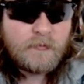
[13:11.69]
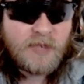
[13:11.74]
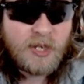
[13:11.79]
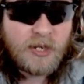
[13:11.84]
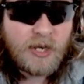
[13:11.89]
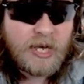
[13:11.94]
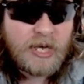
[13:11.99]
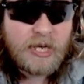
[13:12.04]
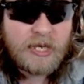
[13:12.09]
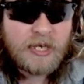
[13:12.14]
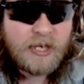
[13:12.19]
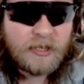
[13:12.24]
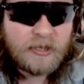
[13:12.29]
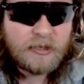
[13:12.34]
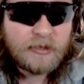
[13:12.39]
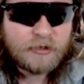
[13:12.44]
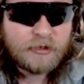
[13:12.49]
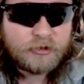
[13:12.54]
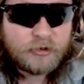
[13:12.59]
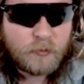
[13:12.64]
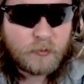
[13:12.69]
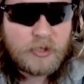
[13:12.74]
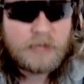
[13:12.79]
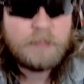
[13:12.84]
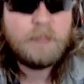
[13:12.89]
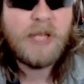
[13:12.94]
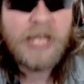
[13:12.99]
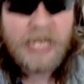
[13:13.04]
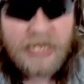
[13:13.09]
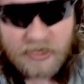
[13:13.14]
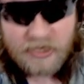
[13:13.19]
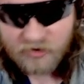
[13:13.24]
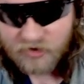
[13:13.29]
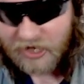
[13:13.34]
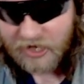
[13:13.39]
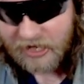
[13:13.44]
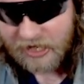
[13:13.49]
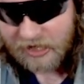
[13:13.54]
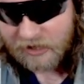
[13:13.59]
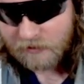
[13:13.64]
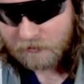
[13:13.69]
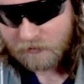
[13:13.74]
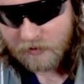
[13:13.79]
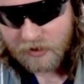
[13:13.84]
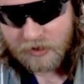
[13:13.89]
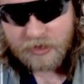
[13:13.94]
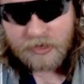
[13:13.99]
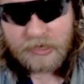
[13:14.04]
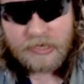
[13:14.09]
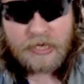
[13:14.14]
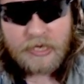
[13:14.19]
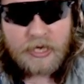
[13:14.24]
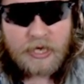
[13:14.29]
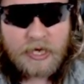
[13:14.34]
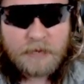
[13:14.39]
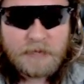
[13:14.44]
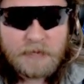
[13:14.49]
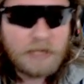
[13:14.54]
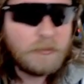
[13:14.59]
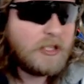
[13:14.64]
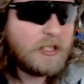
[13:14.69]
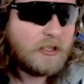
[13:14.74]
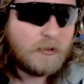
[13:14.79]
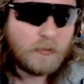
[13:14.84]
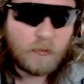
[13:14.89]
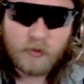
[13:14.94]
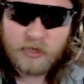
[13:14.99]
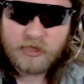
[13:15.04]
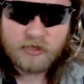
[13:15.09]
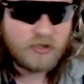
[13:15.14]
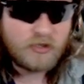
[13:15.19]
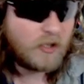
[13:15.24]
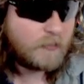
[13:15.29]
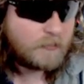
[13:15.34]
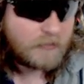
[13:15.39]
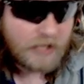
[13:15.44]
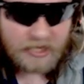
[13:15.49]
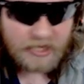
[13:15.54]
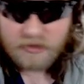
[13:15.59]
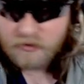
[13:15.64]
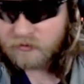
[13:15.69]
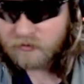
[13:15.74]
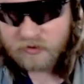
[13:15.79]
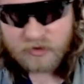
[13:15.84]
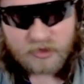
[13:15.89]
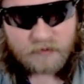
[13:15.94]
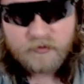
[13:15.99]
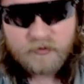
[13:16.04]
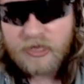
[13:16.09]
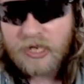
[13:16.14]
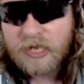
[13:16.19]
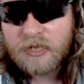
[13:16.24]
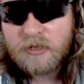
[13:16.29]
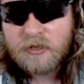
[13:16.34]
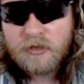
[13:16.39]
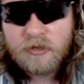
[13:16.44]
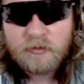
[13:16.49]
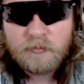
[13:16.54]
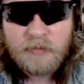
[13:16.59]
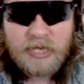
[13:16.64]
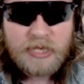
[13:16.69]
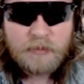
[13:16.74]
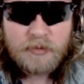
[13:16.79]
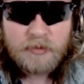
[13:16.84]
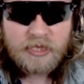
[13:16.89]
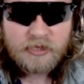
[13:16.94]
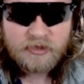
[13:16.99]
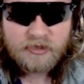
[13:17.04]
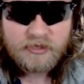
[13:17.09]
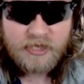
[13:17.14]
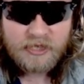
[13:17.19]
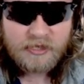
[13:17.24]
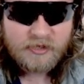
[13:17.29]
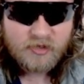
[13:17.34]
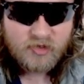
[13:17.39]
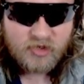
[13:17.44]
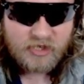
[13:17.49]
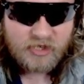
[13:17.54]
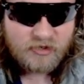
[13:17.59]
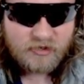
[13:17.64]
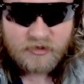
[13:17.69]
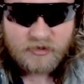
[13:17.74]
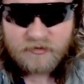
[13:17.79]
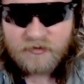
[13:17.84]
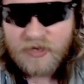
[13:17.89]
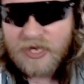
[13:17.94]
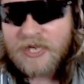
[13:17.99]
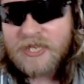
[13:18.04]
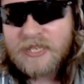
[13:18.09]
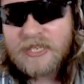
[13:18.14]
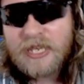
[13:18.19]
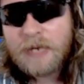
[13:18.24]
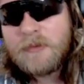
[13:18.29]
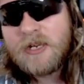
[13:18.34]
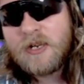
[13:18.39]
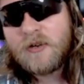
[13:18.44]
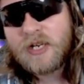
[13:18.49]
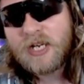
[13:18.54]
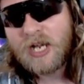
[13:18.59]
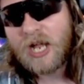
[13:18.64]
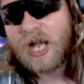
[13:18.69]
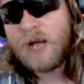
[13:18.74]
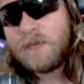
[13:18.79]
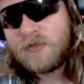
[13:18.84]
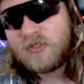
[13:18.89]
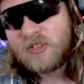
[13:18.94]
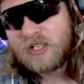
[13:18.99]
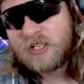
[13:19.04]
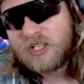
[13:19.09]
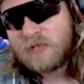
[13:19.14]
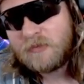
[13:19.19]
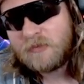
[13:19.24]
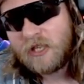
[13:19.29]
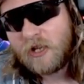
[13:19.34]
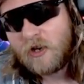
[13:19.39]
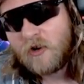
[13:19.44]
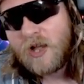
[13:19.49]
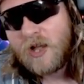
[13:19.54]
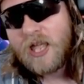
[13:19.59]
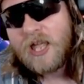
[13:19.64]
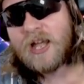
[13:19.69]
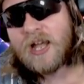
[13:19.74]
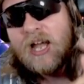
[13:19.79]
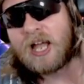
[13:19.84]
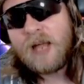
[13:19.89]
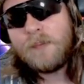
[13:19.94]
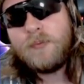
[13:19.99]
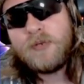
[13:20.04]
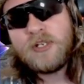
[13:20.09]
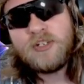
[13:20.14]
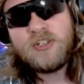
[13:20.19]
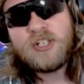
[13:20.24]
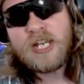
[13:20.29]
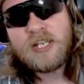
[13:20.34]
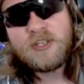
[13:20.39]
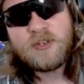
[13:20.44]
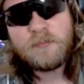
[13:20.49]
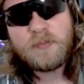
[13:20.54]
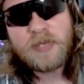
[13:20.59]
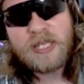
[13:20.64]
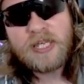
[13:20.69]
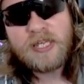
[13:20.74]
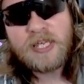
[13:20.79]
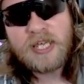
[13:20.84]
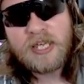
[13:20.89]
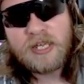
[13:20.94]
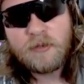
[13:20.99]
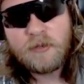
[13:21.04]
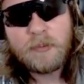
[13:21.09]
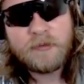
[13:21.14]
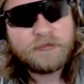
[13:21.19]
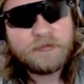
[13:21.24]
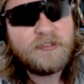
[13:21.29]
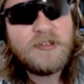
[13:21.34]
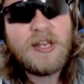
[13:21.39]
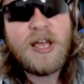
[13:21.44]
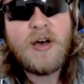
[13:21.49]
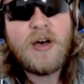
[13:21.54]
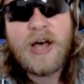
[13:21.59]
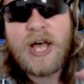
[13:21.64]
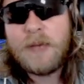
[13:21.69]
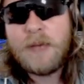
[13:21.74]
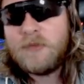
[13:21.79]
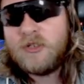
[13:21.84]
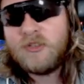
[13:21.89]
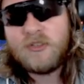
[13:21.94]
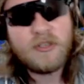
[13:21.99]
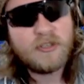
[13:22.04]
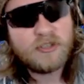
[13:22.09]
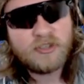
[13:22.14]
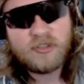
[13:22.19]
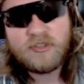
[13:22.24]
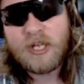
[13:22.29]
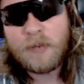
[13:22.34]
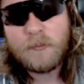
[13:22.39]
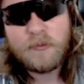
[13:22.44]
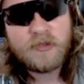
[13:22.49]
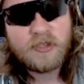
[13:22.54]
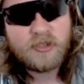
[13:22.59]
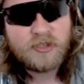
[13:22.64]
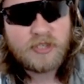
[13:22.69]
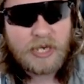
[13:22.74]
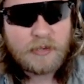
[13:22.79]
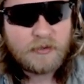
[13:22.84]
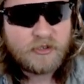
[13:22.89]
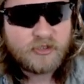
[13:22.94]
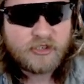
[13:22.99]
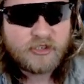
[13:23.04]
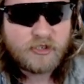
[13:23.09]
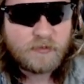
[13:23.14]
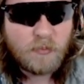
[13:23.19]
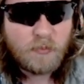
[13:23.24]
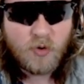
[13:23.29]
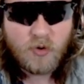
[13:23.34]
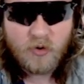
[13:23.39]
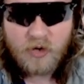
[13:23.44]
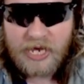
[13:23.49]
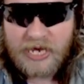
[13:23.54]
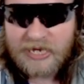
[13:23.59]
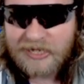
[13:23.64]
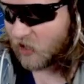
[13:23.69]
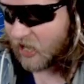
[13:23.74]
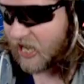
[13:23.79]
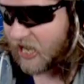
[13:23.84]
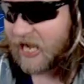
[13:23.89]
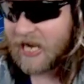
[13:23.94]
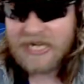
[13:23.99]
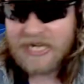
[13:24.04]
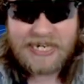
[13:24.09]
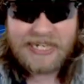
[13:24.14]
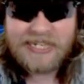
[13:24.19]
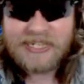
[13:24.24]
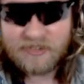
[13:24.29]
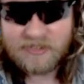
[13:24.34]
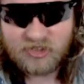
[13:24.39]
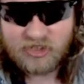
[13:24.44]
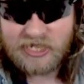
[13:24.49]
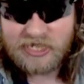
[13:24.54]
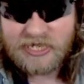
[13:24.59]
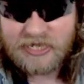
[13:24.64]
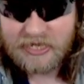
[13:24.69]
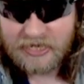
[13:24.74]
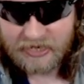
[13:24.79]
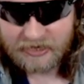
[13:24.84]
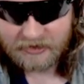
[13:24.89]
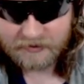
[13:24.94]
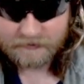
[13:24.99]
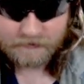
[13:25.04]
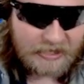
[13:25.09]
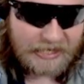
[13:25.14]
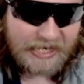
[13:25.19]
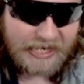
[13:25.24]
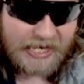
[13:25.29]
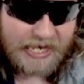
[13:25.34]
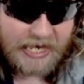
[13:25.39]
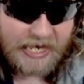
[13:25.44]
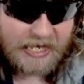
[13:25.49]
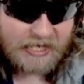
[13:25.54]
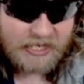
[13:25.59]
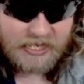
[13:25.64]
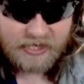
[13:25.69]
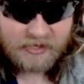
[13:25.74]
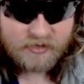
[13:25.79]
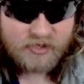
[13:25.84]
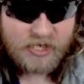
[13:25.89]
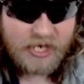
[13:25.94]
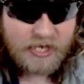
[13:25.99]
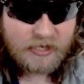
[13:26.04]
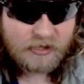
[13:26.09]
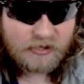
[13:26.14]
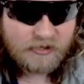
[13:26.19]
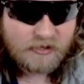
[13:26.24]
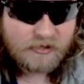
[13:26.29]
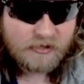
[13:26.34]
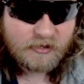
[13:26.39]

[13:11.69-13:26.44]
uh, to replay this game, uh, maybe when it's updated or something. I don't know. Maybe it's not as sensitive. Let me know in the comment section below. I appreciate you being here, but for now, I'm just gonna stop with this game because it's more like hiding than seeking. And like I said,